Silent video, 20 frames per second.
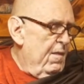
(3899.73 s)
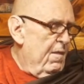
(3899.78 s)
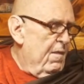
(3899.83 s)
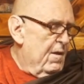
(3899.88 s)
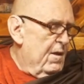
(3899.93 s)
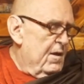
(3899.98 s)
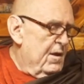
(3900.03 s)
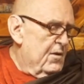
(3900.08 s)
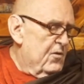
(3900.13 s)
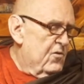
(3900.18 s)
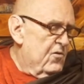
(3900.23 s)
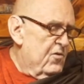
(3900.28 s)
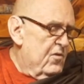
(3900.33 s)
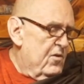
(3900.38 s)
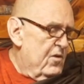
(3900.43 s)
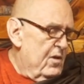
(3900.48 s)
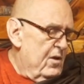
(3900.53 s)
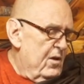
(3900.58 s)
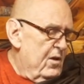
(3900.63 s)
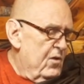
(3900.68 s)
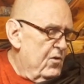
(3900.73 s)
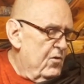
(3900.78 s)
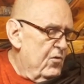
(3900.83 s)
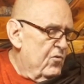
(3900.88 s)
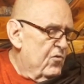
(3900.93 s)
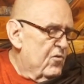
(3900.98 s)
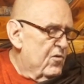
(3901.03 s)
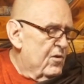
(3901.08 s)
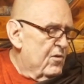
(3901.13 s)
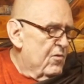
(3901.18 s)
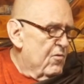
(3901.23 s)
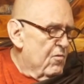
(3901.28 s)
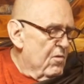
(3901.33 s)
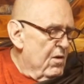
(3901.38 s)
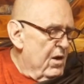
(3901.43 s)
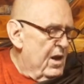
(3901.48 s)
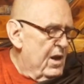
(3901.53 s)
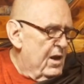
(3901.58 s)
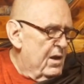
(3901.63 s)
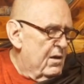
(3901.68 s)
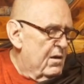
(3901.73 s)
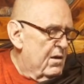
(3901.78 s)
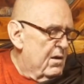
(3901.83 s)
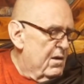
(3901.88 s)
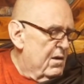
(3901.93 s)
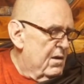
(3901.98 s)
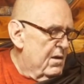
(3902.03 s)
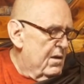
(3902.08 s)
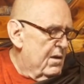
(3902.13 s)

Thus you should train.